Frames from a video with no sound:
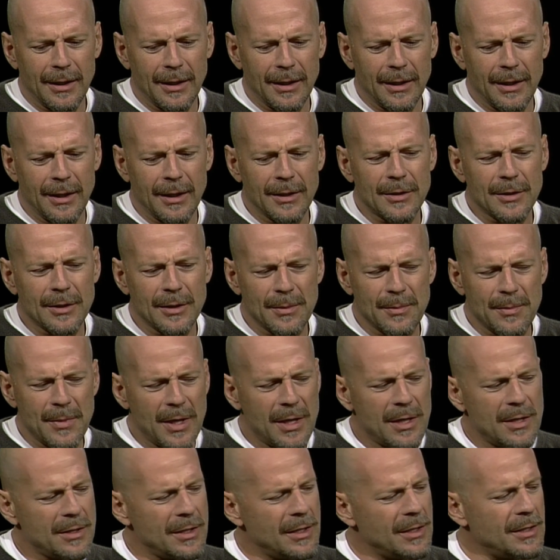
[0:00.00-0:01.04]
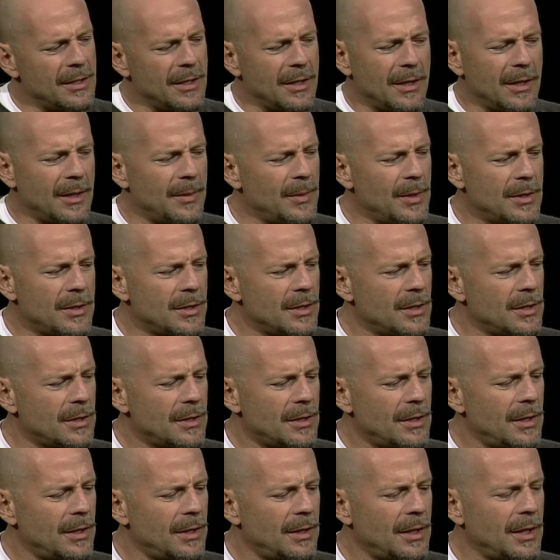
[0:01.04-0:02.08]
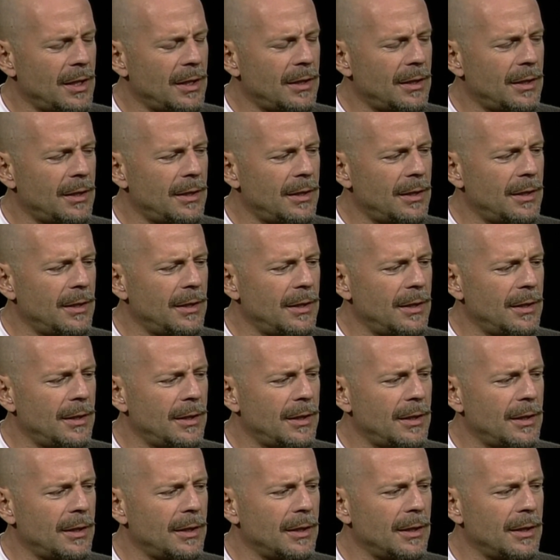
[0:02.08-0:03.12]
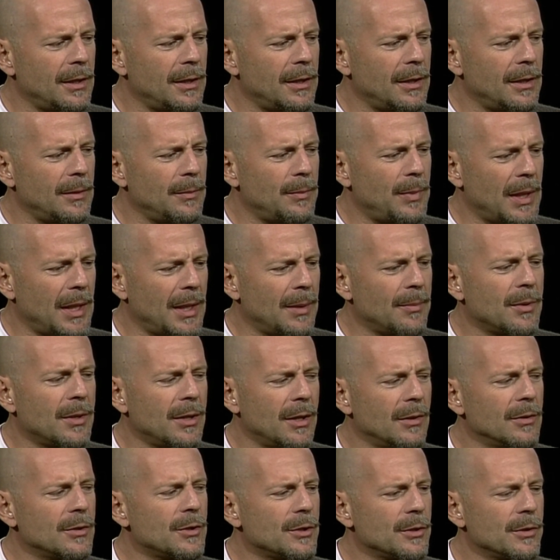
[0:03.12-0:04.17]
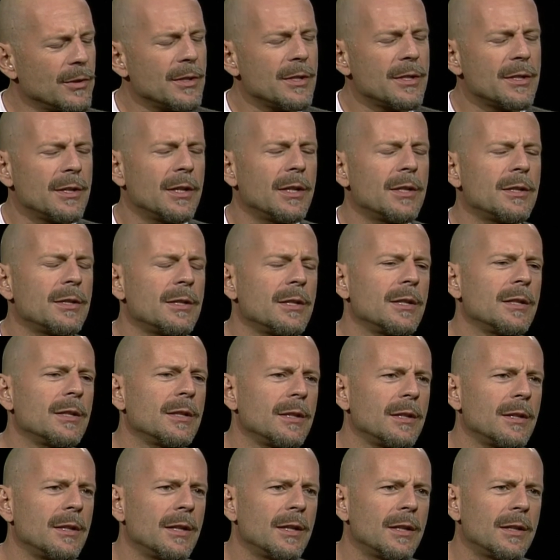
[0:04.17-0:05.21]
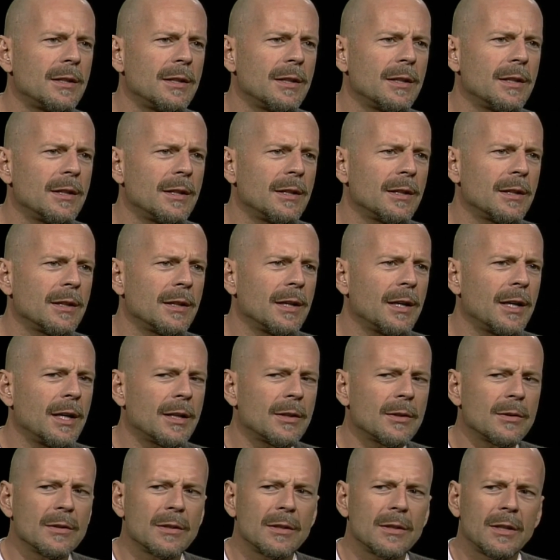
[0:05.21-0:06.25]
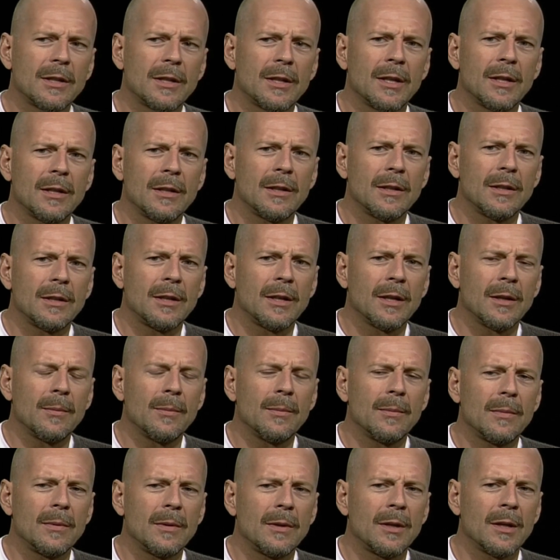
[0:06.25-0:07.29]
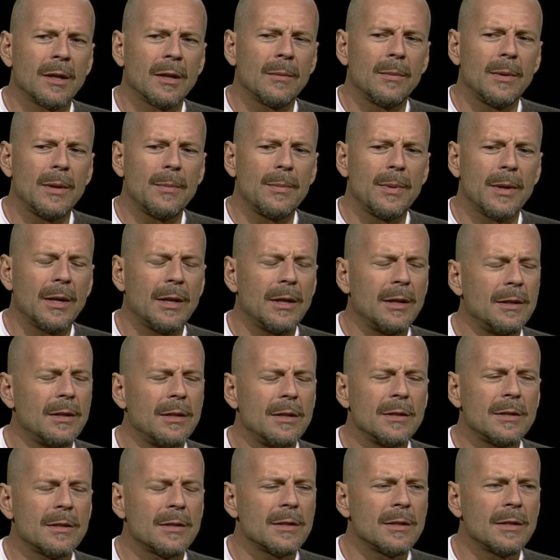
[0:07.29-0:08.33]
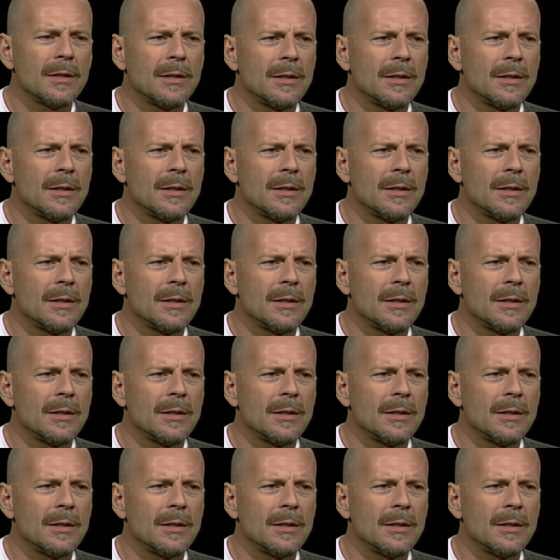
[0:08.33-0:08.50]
It's an amazing time. It's just that that the pop culture is such that that uh, actors can can can yeah. be paid these